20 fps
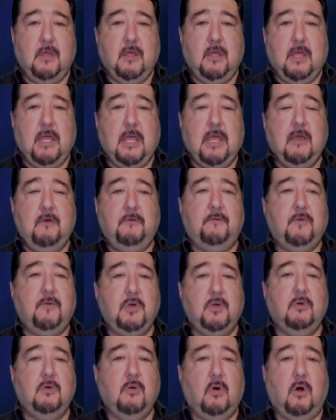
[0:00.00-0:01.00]
if
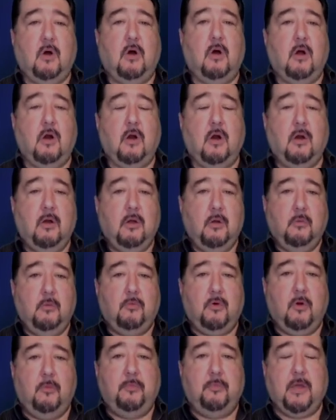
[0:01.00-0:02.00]
you are
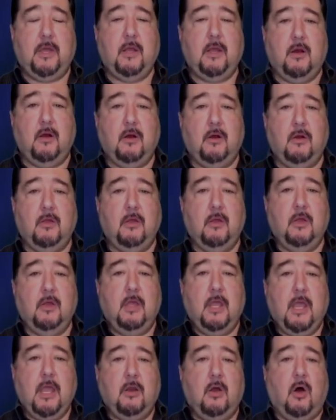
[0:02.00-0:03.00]
prepared
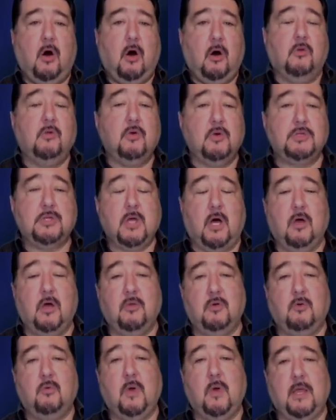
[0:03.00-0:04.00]
in all those
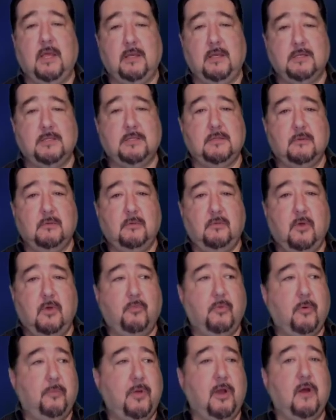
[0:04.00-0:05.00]
other ways, you're
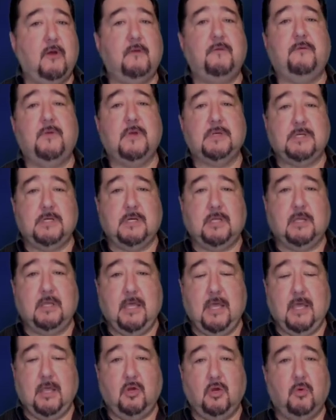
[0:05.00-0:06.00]
prepared
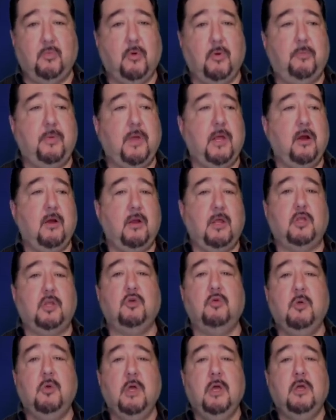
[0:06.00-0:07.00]
physically, and you're prepared, and
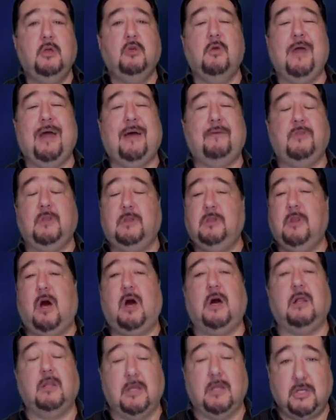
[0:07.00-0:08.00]
you you have the
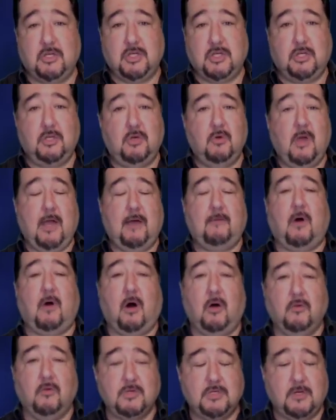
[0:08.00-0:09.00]
knowledge, and you have
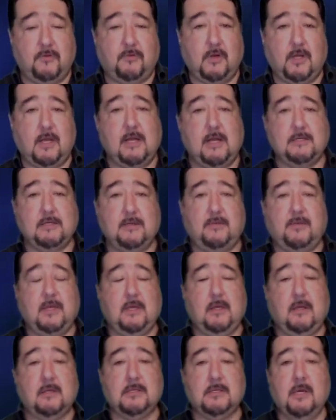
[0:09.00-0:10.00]
all those different kinds of
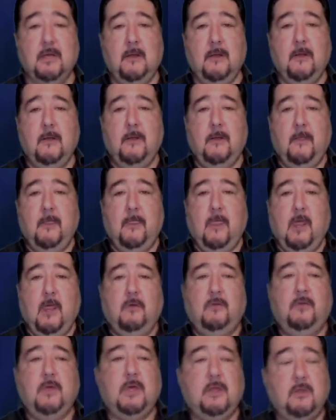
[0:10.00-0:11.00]
things,
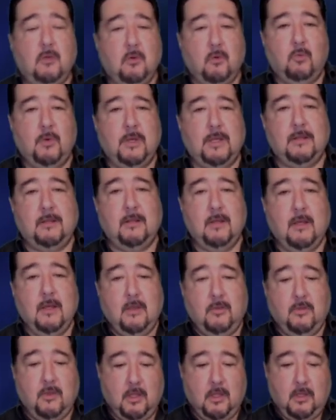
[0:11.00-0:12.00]
then when
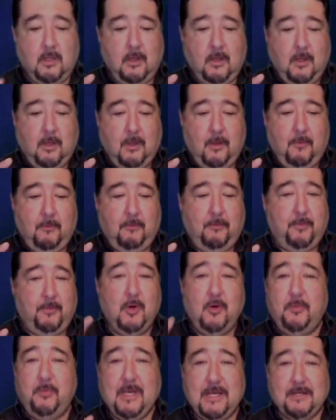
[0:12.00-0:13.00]
the
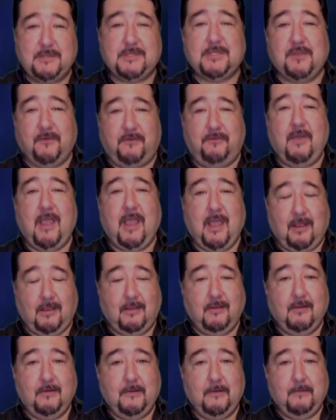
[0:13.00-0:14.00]
poop hits the fan
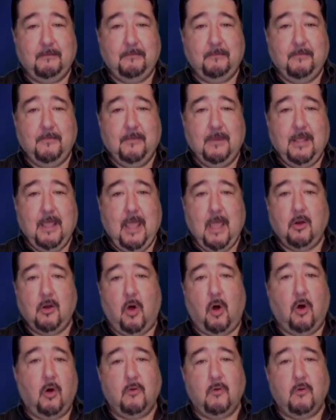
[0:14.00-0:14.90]
and all